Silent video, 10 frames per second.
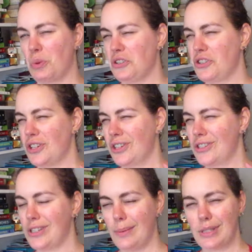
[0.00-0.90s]
which
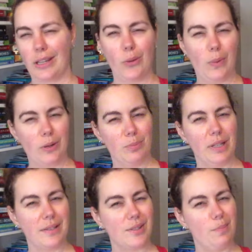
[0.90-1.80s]
seems like a weird
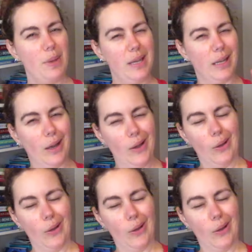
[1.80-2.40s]
place to be.